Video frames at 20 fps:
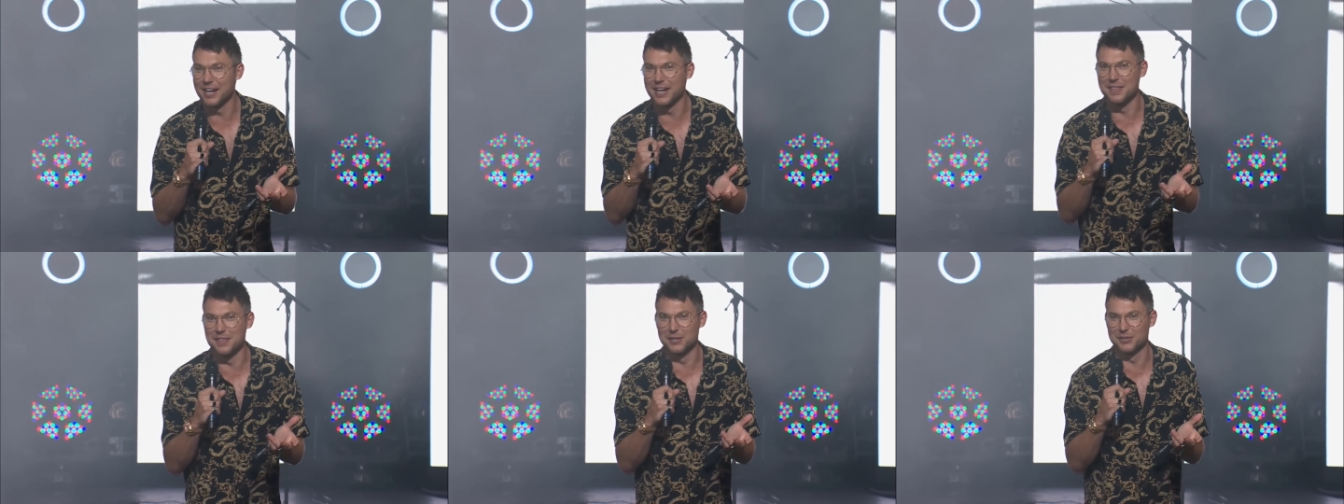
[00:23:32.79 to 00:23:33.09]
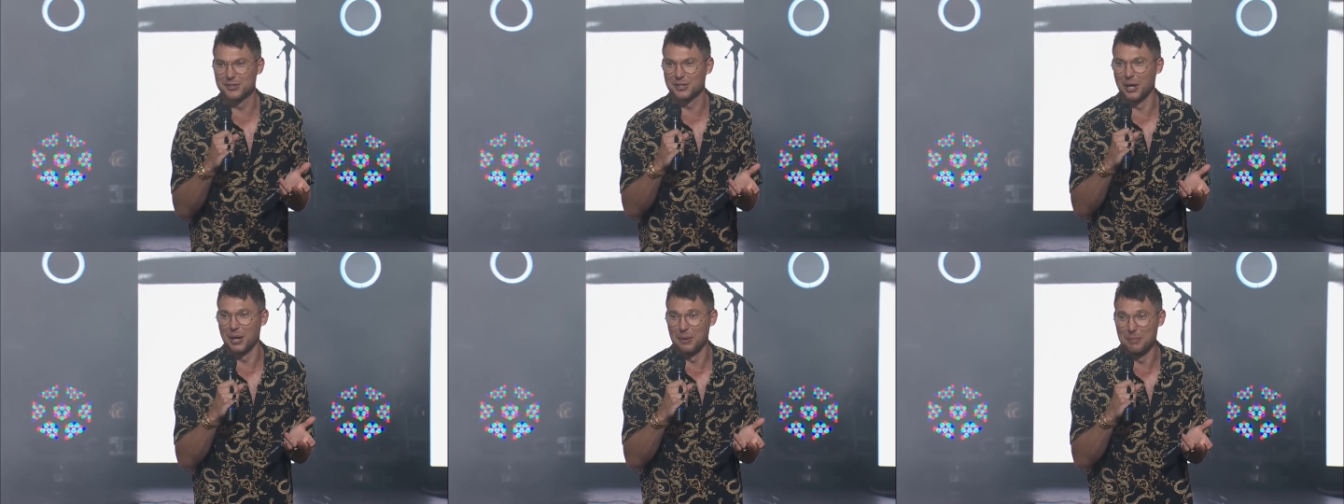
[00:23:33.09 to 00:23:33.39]
in
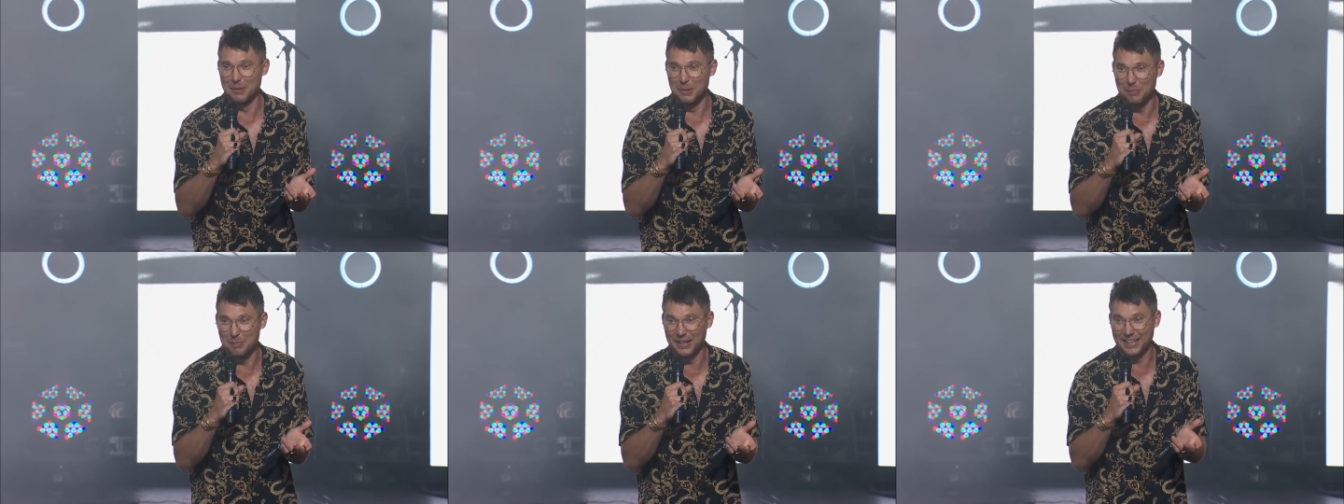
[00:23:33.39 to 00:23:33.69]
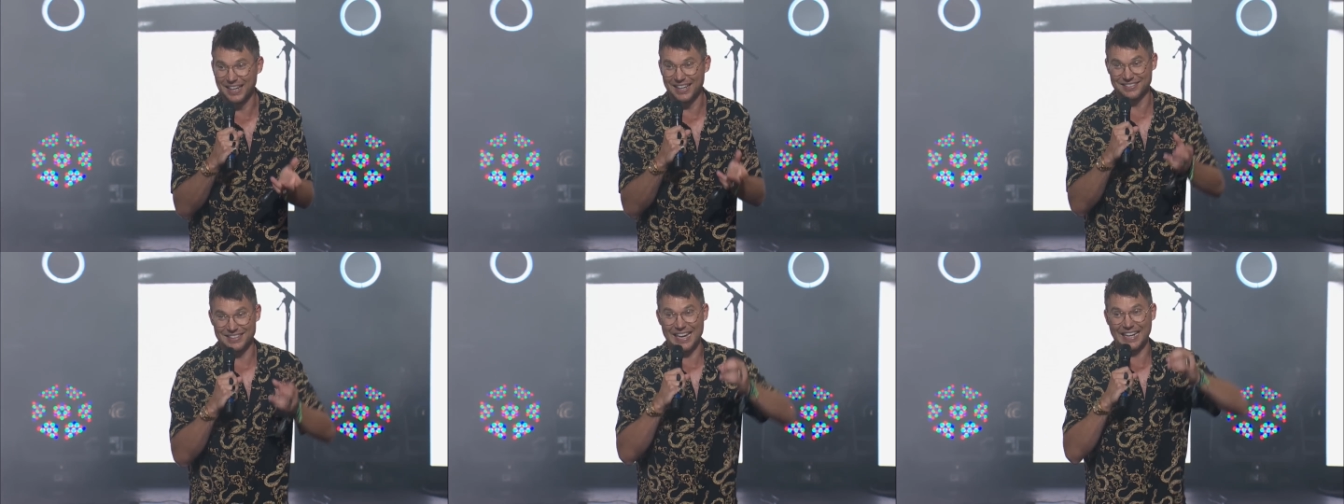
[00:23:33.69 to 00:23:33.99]
the sermon
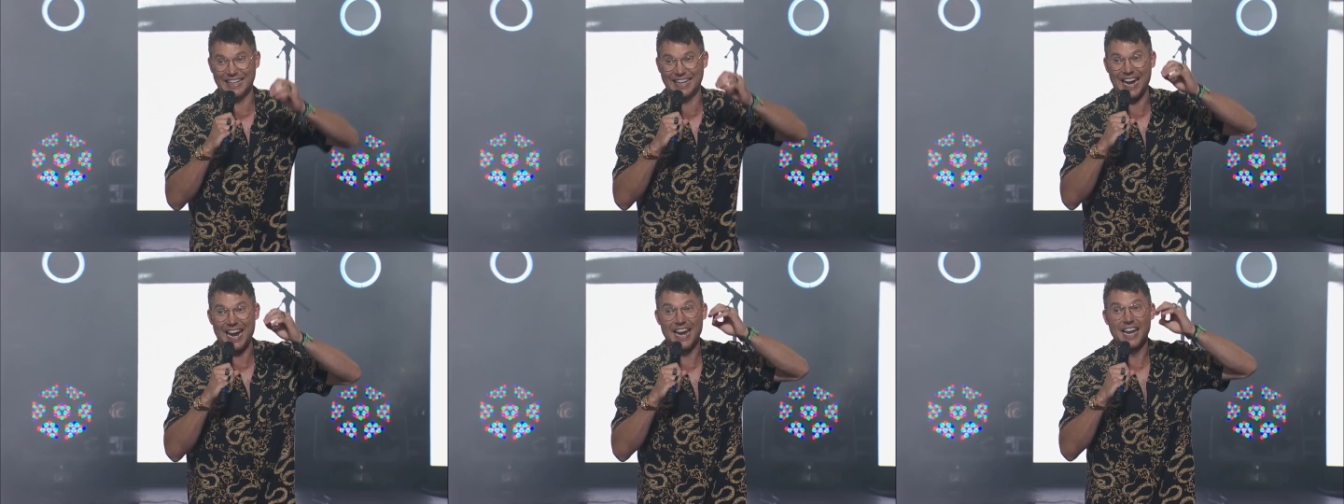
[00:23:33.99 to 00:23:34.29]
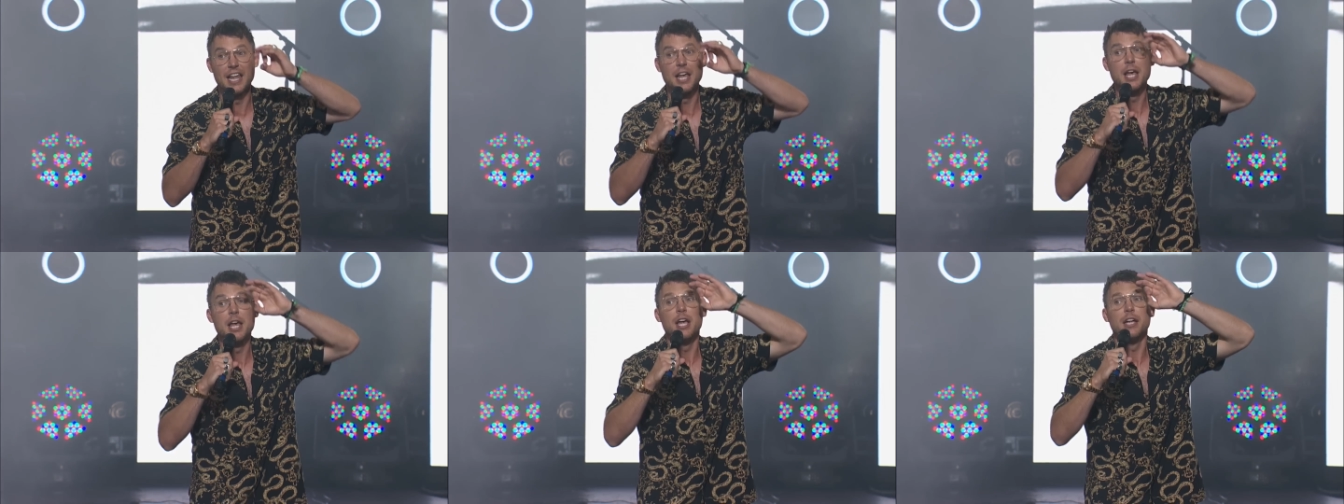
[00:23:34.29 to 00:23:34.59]
because I
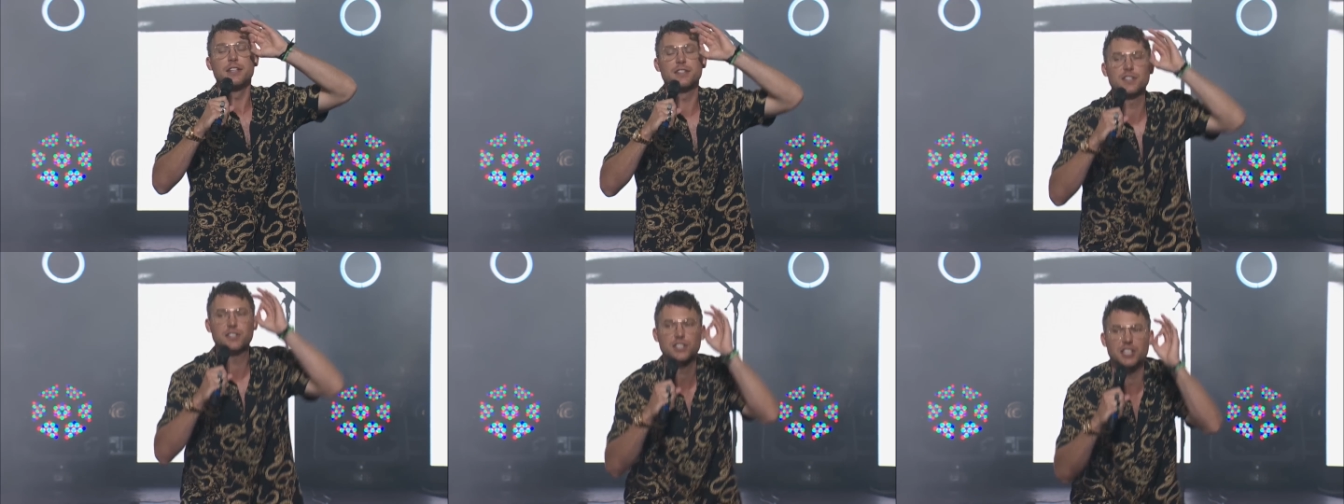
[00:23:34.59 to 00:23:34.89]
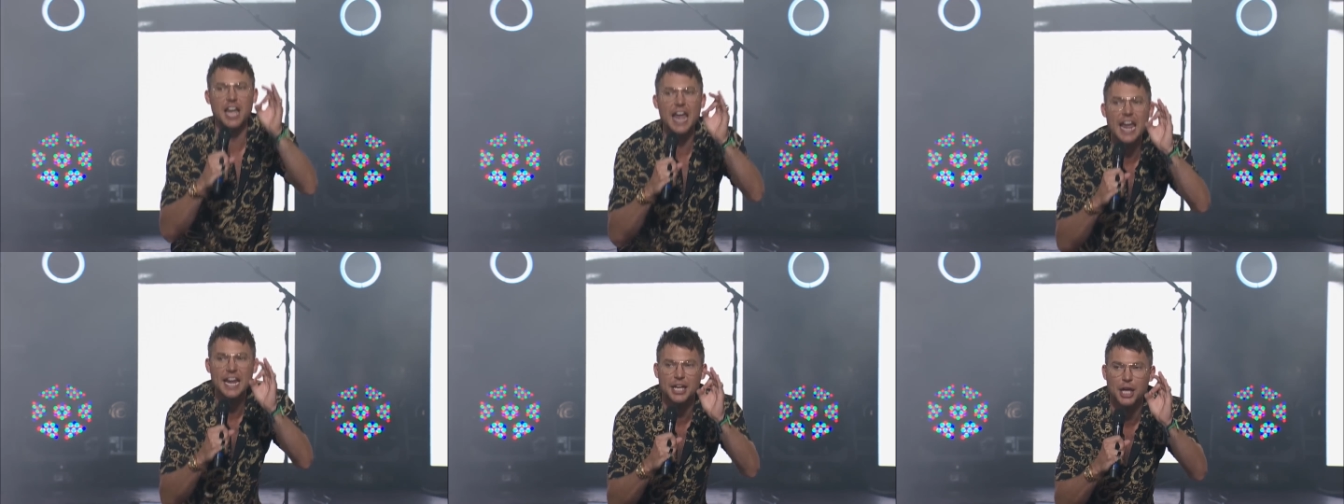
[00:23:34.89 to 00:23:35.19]
can't
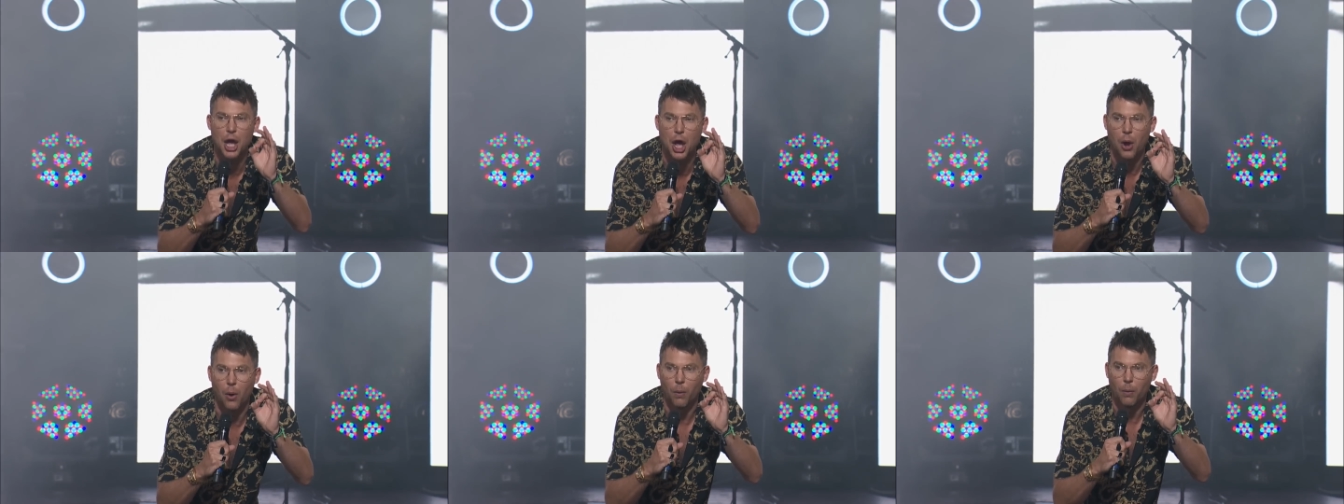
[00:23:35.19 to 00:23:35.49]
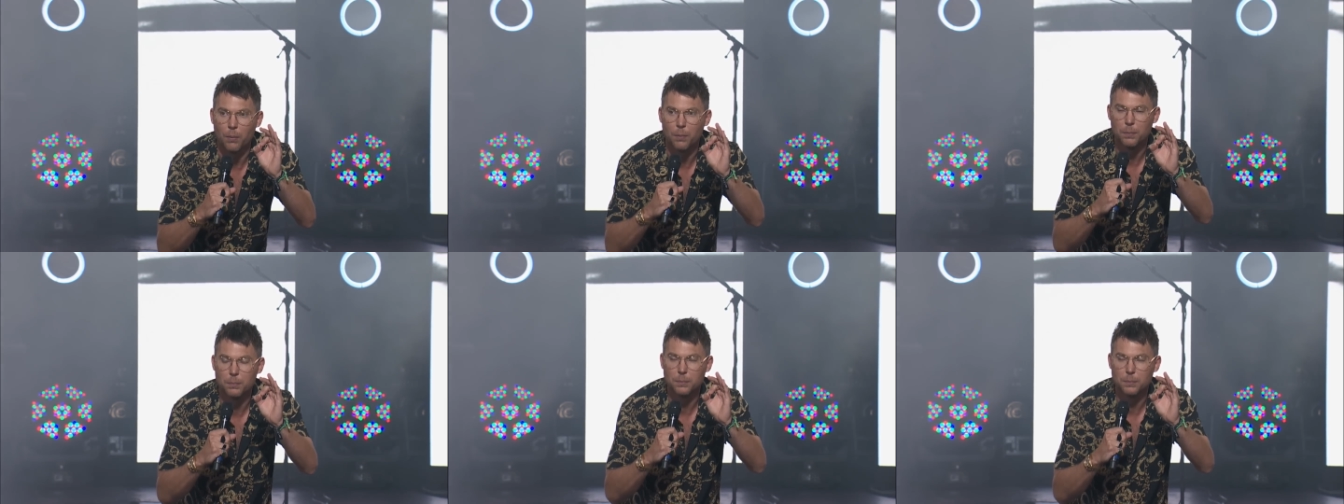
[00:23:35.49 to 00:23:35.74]
see you.